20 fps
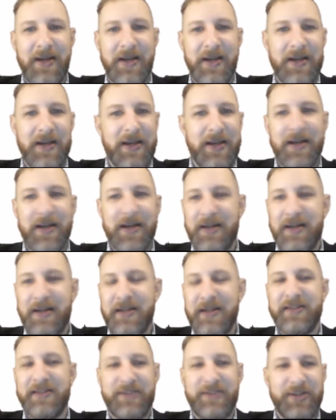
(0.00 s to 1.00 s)

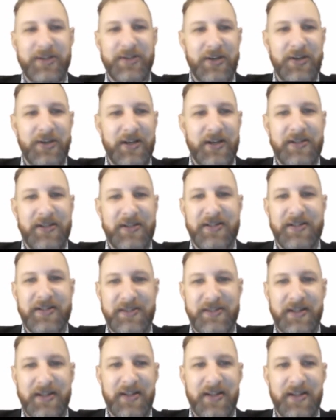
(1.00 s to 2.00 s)
it's
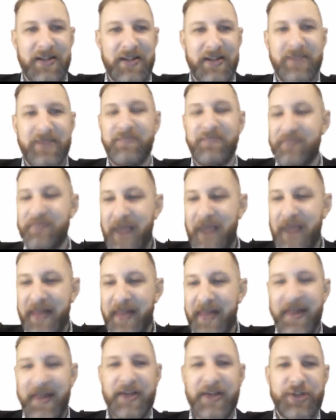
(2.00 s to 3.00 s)
the Catholic
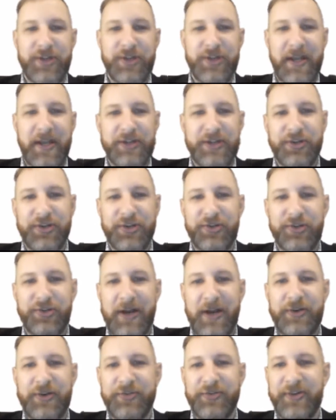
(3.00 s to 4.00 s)
education trying to
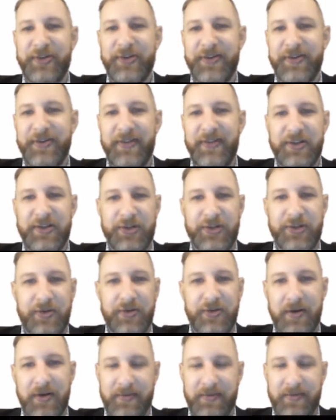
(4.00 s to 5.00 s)
address the issue
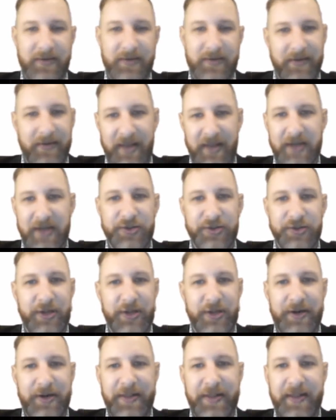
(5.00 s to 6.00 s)
of again, gender
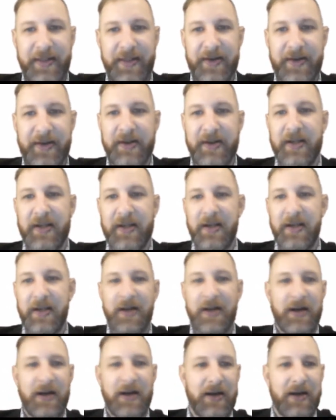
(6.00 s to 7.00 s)
theory.
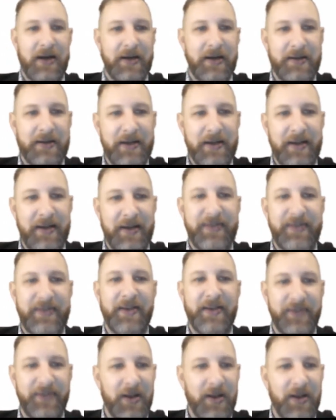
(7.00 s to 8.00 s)
It says,
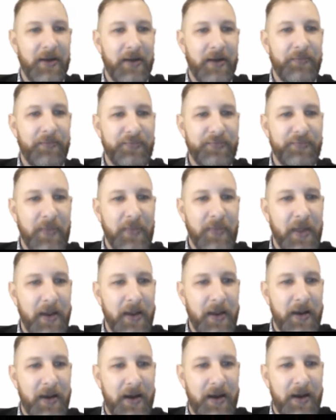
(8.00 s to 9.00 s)

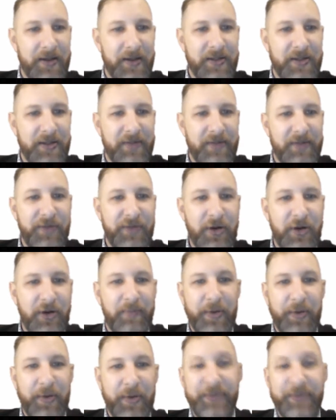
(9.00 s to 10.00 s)
the view of both
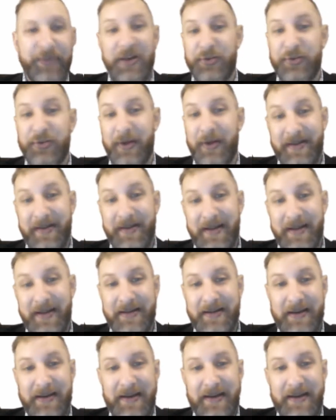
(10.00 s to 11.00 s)
sexual
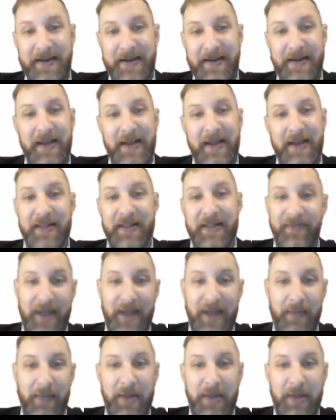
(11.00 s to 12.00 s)
identity and the
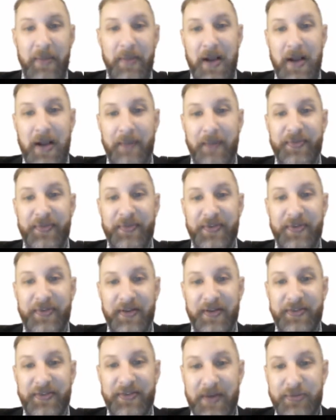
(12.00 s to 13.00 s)
family becomes
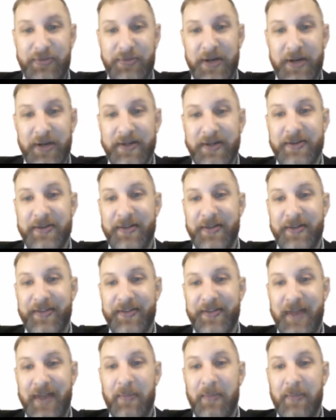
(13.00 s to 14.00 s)
subject to the
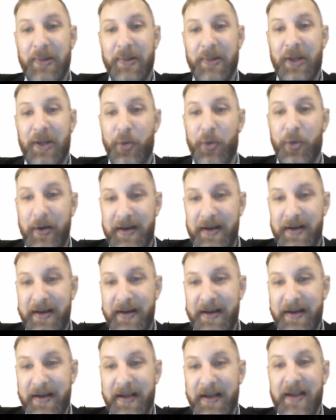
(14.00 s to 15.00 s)
same liquidity
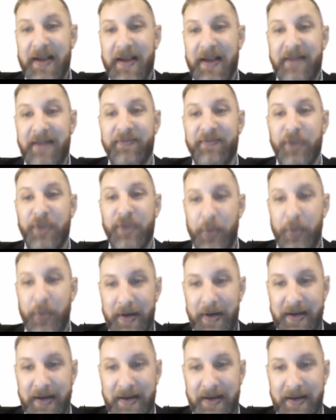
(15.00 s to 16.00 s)
and fluidity